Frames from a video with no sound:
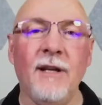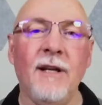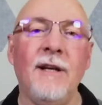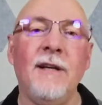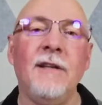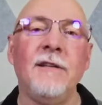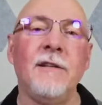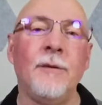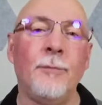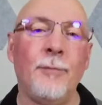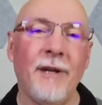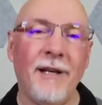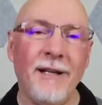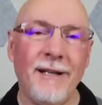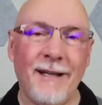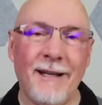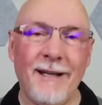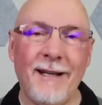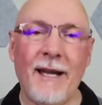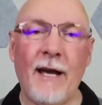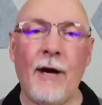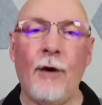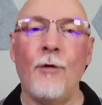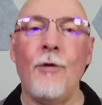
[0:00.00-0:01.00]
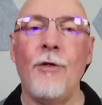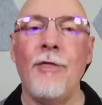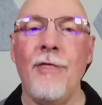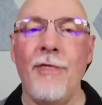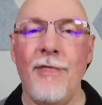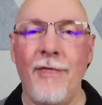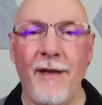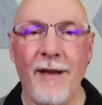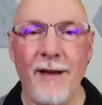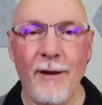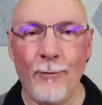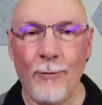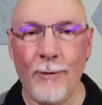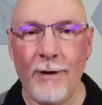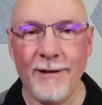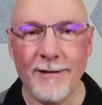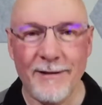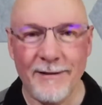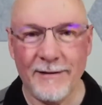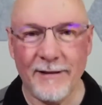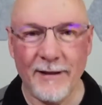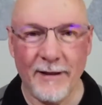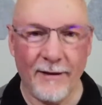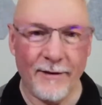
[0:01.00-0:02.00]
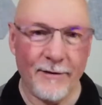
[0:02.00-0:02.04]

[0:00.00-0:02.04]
depending on how they want to tell the